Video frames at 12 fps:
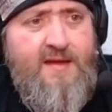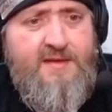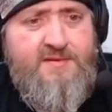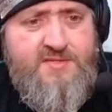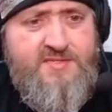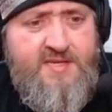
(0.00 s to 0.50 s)

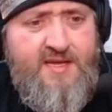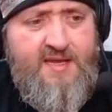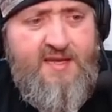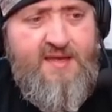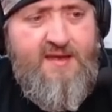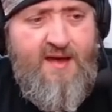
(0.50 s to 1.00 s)

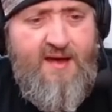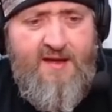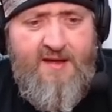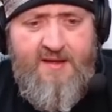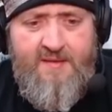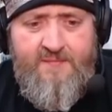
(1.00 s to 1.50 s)
Interesting,
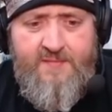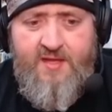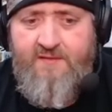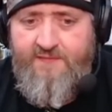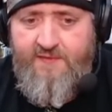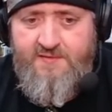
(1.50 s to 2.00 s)

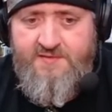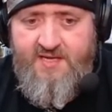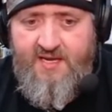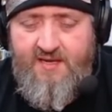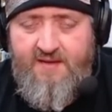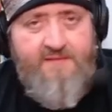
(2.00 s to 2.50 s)

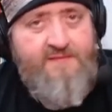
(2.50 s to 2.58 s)
confusing,